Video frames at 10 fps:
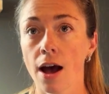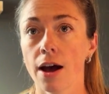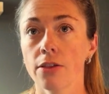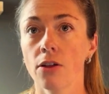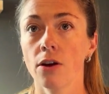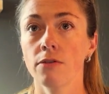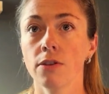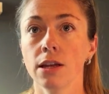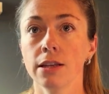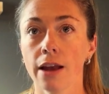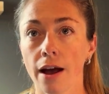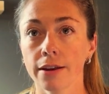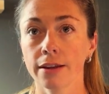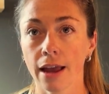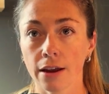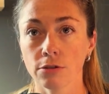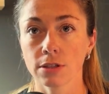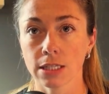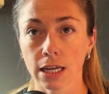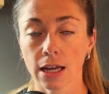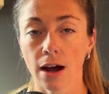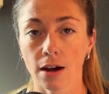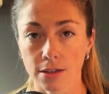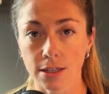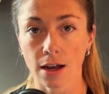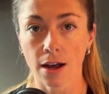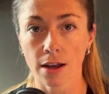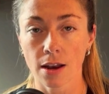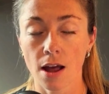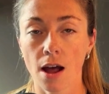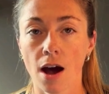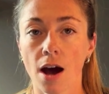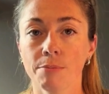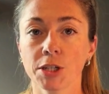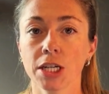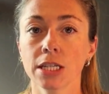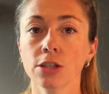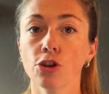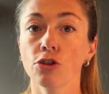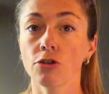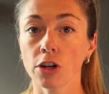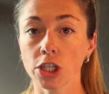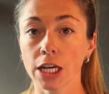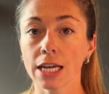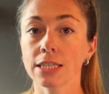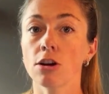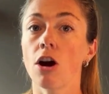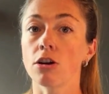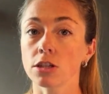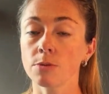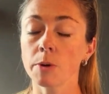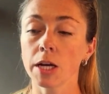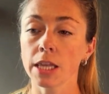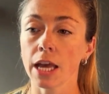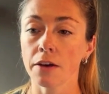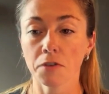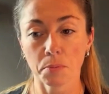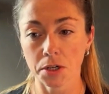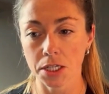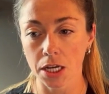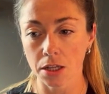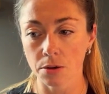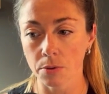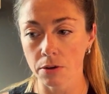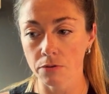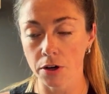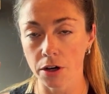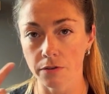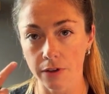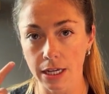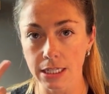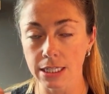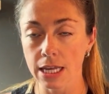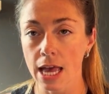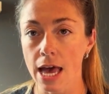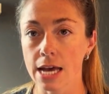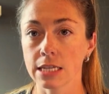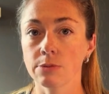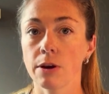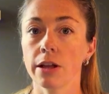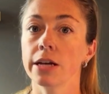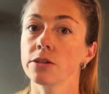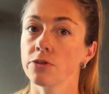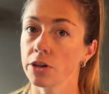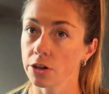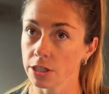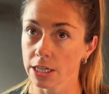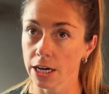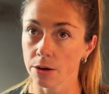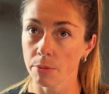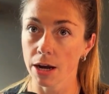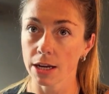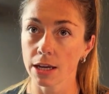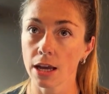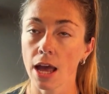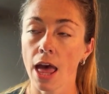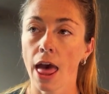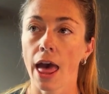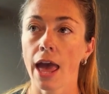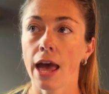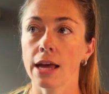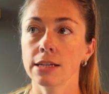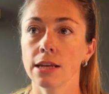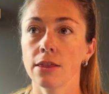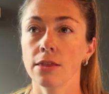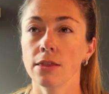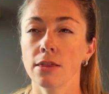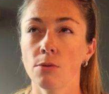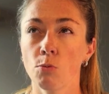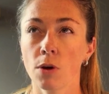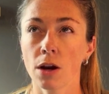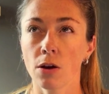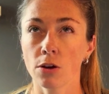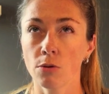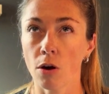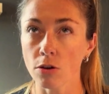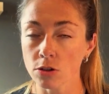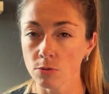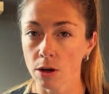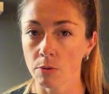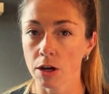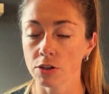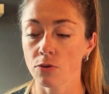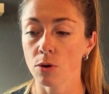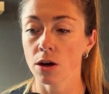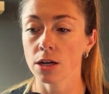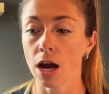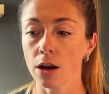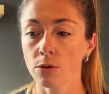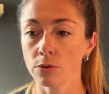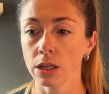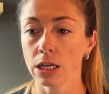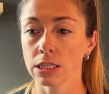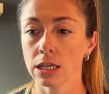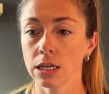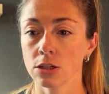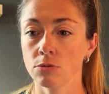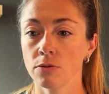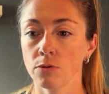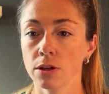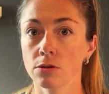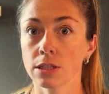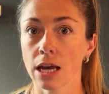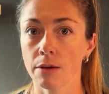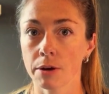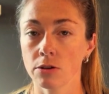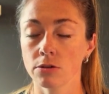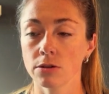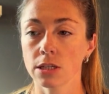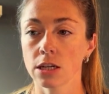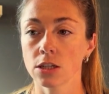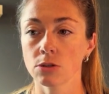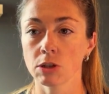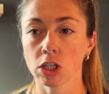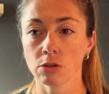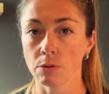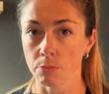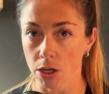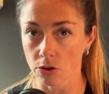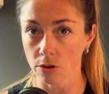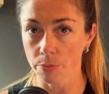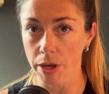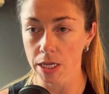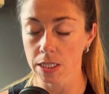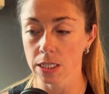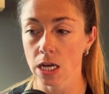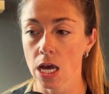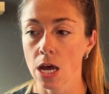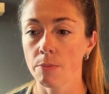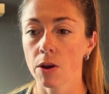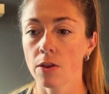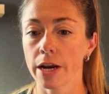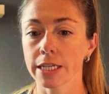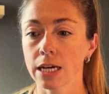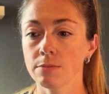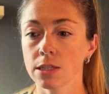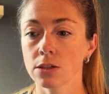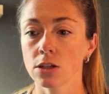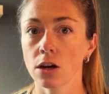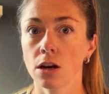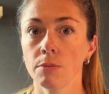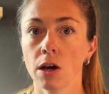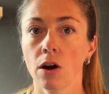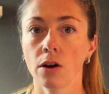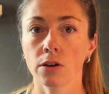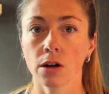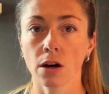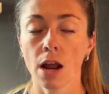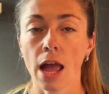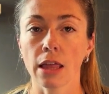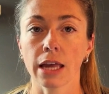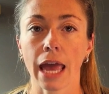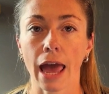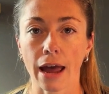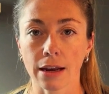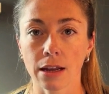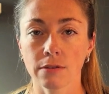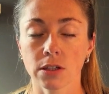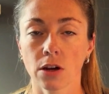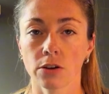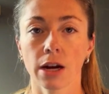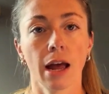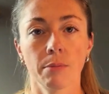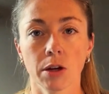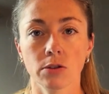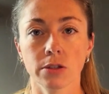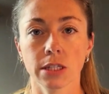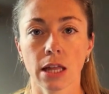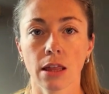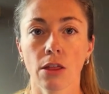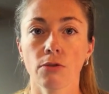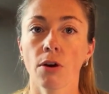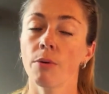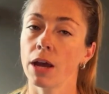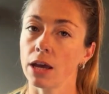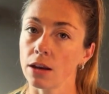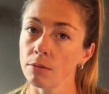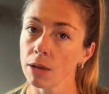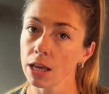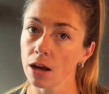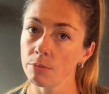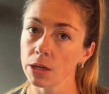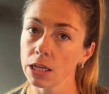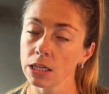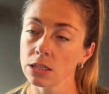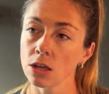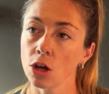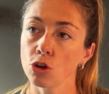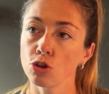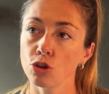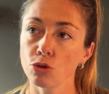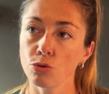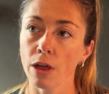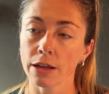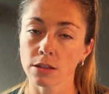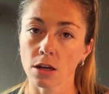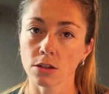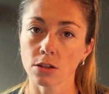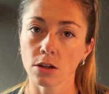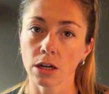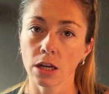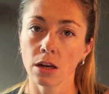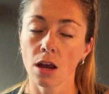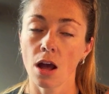I love the non-nano zinc oxide options. CRUNCHI has an awesome one. They have a particular one for your face as well as for your entire body. And what you also want to watch for, not only is it to avoid those chemicals and to switch to a mineral based, but a lot of times there's going to be other like additives and other chemicals that they throw in, many companies, to that sunscreen,